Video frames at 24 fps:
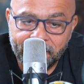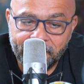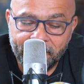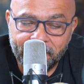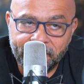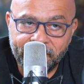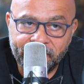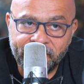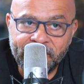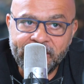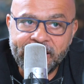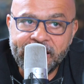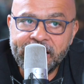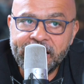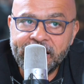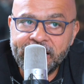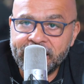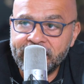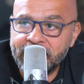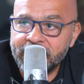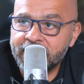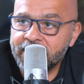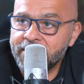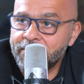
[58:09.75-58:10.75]

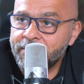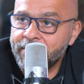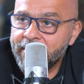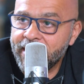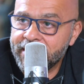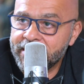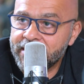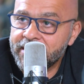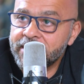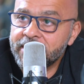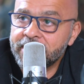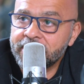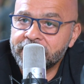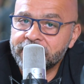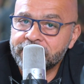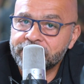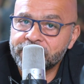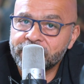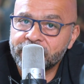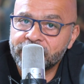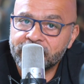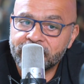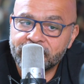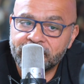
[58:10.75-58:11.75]
feeling men
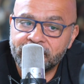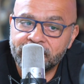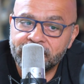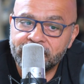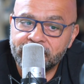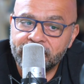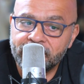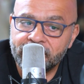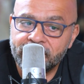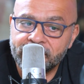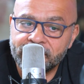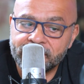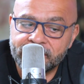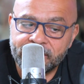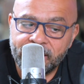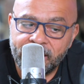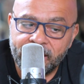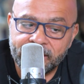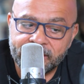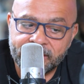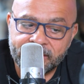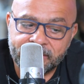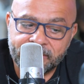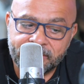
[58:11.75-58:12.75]
is
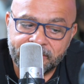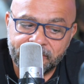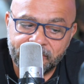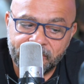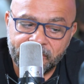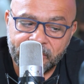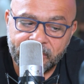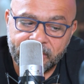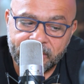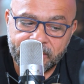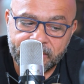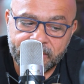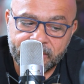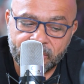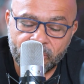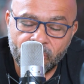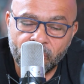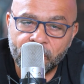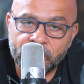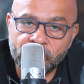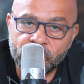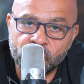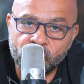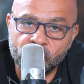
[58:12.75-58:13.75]
that there is so
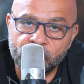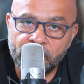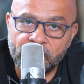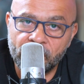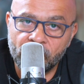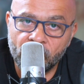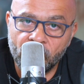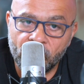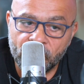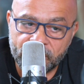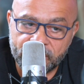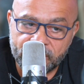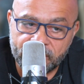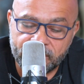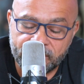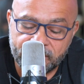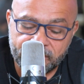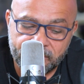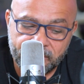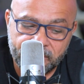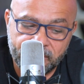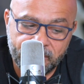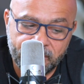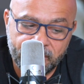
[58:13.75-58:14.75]
much to be
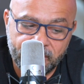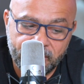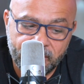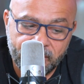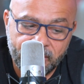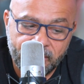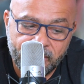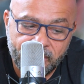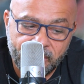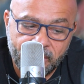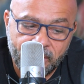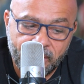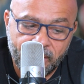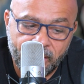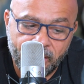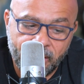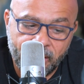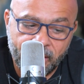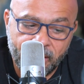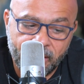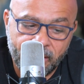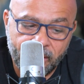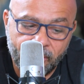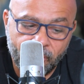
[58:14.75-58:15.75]
lost
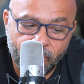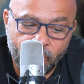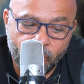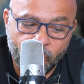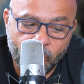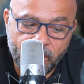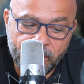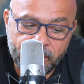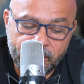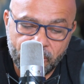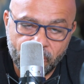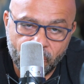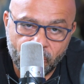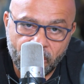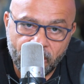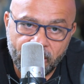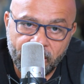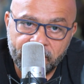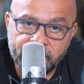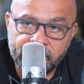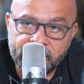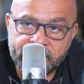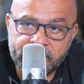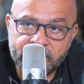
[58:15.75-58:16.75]
when your
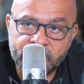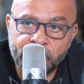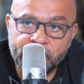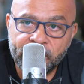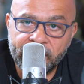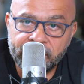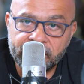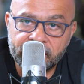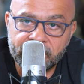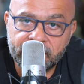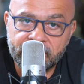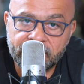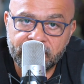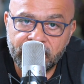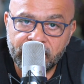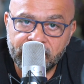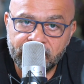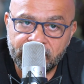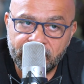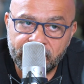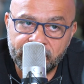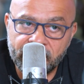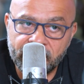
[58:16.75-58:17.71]
life is spent in the